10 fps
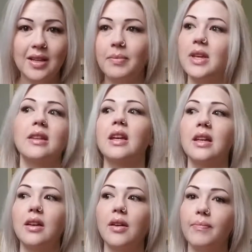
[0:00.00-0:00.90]
something
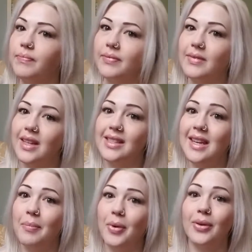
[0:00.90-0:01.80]
like,
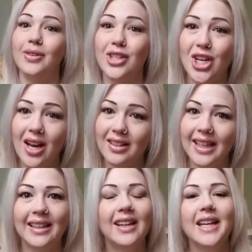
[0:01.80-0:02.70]
example,
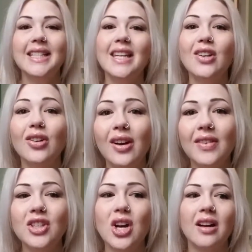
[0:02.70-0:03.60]
chocolate. Say you're
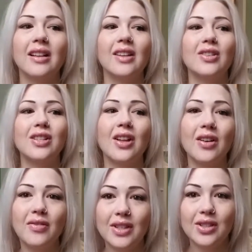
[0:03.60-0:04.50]
craving chocolate. There's a lot
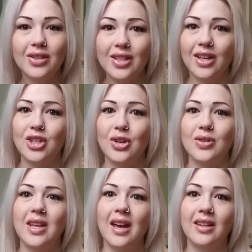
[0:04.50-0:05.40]
of research that
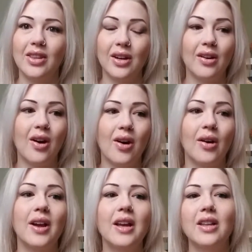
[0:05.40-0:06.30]
shows that
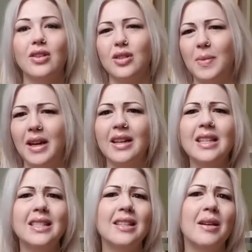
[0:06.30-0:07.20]
there's
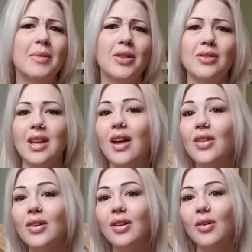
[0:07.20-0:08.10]
magnesium and there's
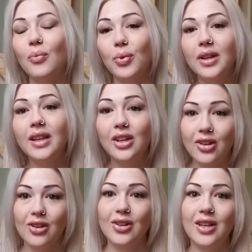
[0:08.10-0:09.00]
other really
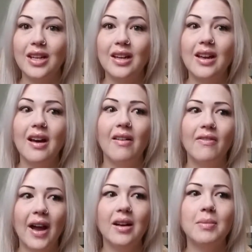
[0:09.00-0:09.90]
good
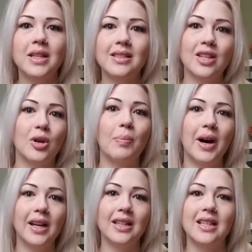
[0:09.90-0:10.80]
vitamins that your
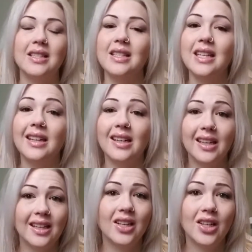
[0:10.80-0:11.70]
body does need
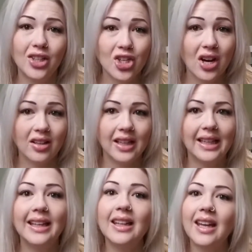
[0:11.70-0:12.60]
in chocolate,
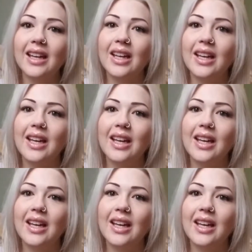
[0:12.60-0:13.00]
in like